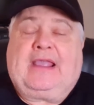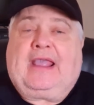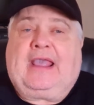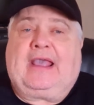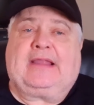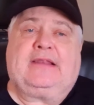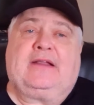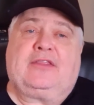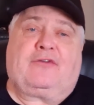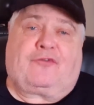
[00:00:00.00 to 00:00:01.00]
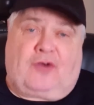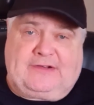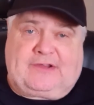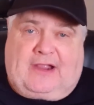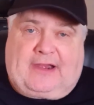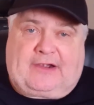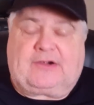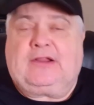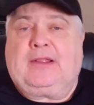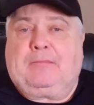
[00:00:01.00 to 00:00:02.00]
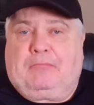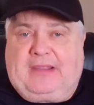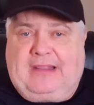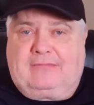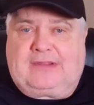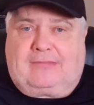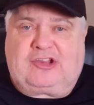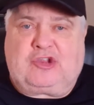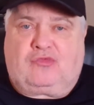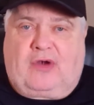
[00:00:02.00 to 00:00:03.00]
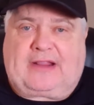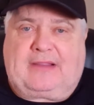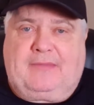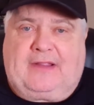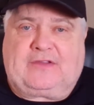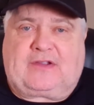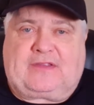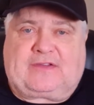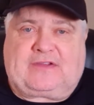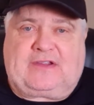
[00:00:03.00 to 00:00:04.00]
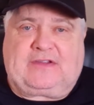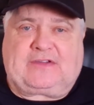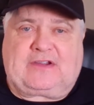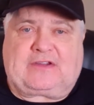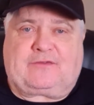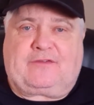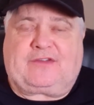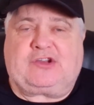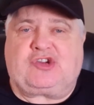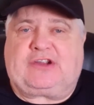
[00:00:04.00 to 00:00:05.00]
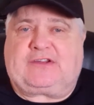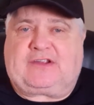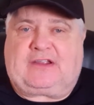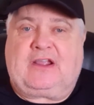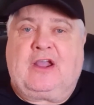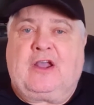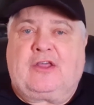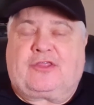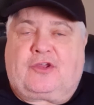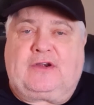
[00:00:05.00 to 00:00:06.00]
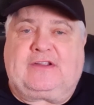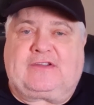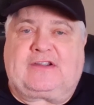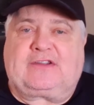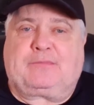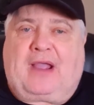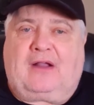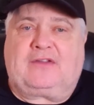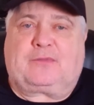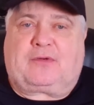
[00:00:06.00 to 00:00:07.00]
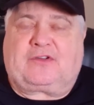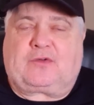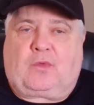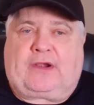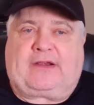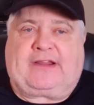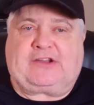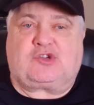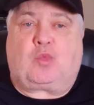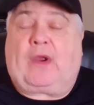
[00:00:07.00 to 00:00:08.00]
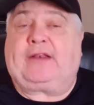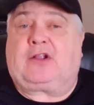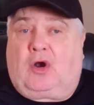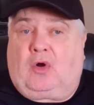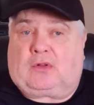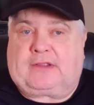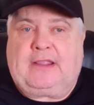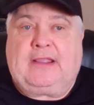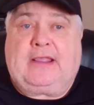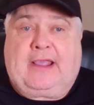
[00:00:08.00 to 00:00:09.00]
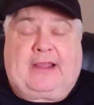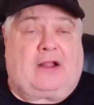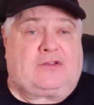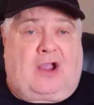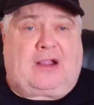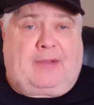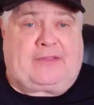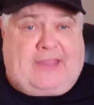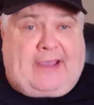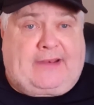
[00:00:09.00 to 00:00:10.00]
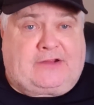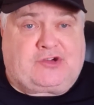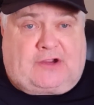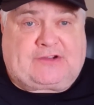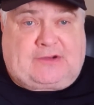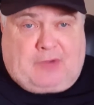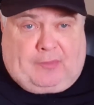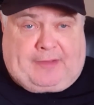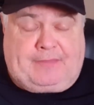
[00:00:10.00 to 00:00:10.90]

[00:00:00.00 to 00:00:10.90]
And the front tire, BMW recommends on the C650 GT 36 pounds per square inch when cold. And I'll talk about that in just a moment.